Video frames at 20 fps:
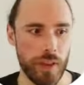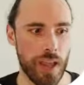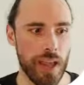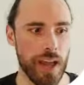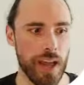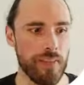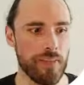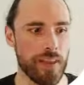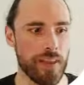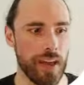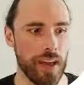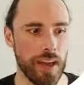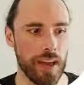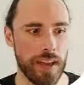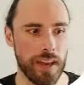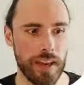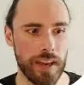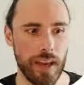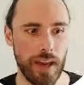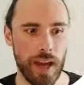and
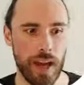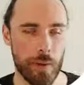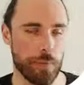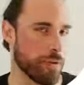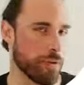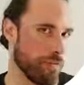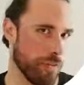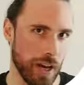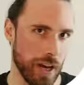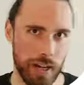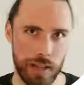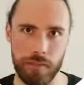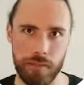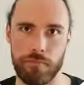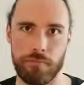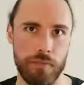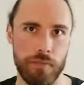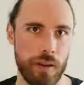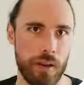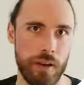then provide
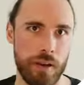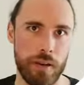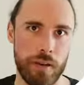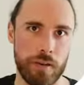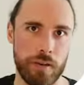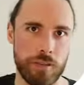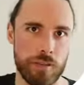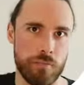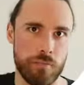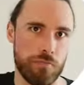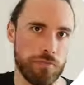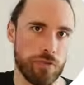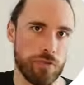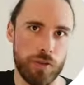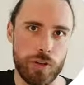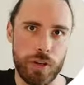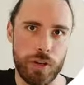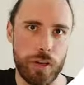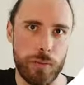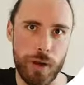
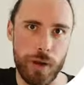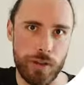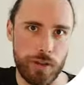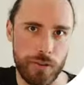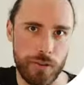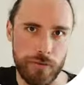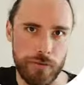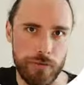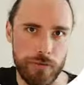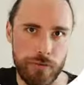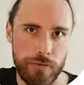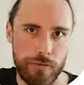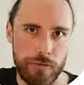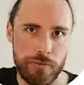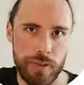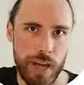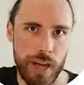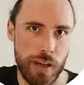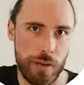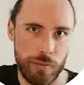certain amount of
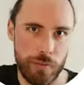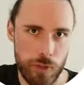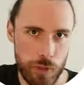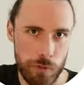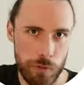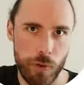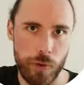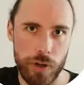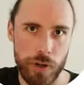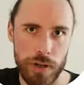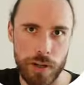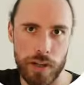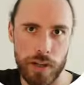lifetime support